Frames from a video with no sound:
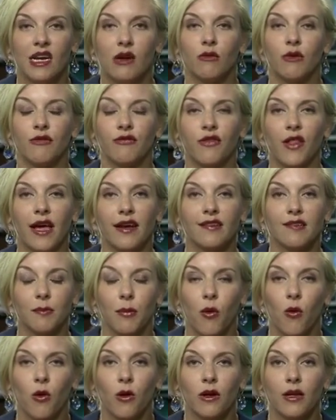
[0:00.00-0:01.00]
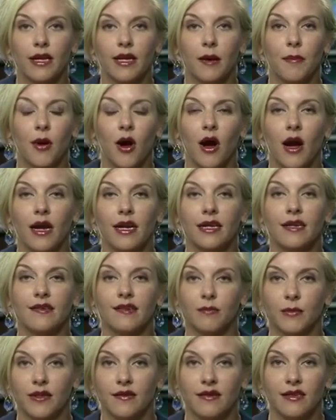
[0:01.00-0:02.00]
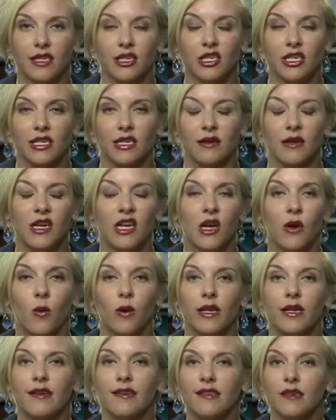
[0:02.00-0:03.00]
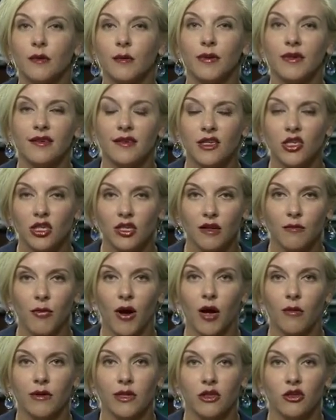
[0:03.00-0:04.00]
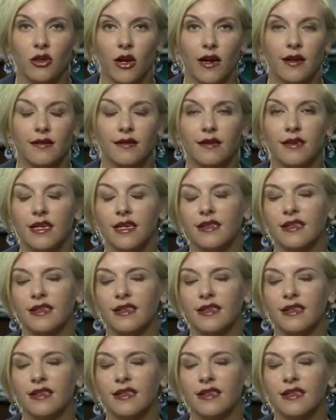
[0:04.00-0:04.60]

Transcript: reflects poorly upon his position when he's in a position of public trust.